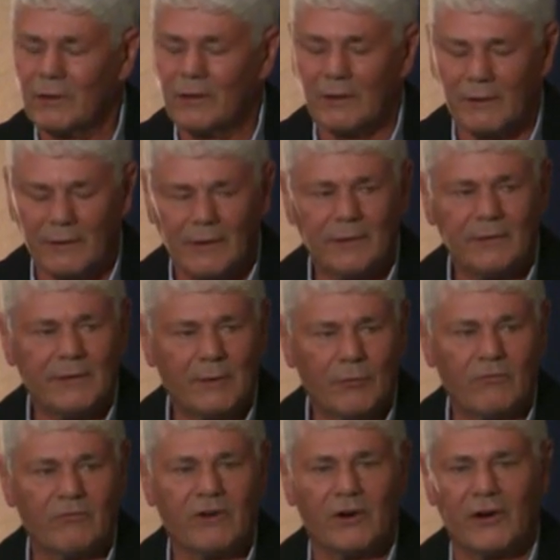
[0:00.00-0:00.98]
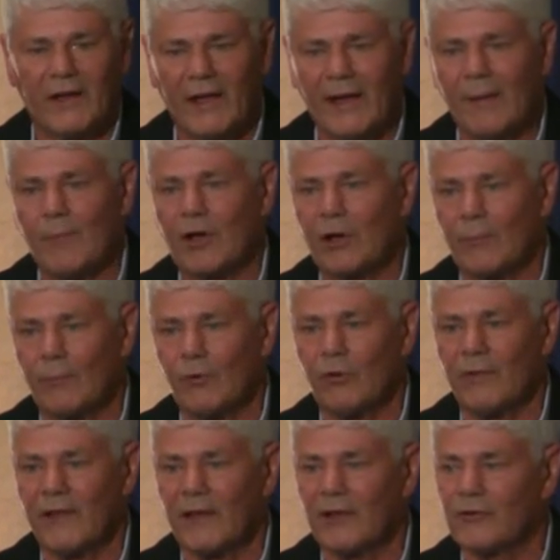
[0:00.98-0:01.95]
They were very
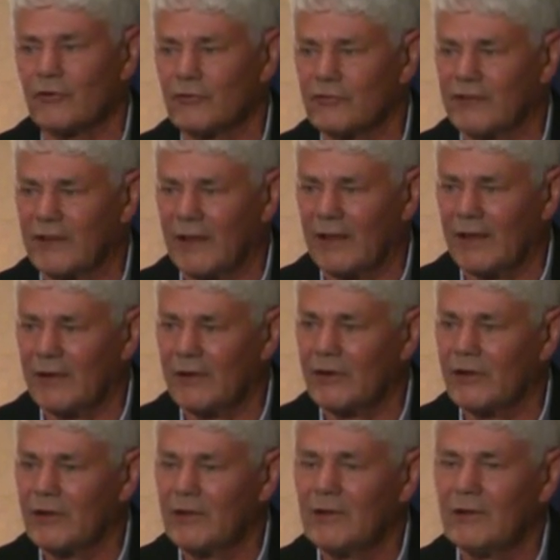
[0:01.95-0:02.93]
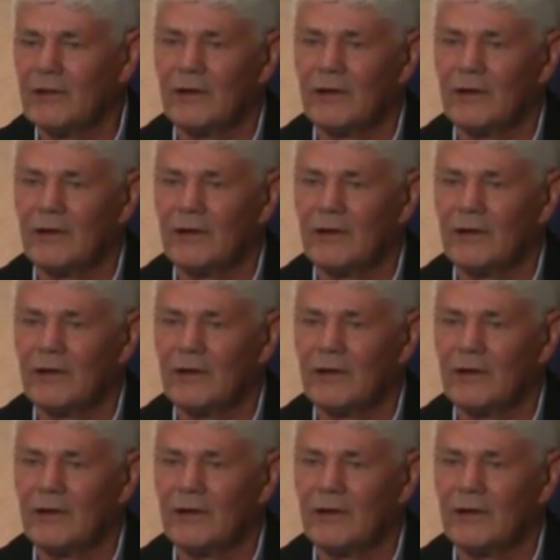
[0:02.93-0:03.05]
amicable. They understand.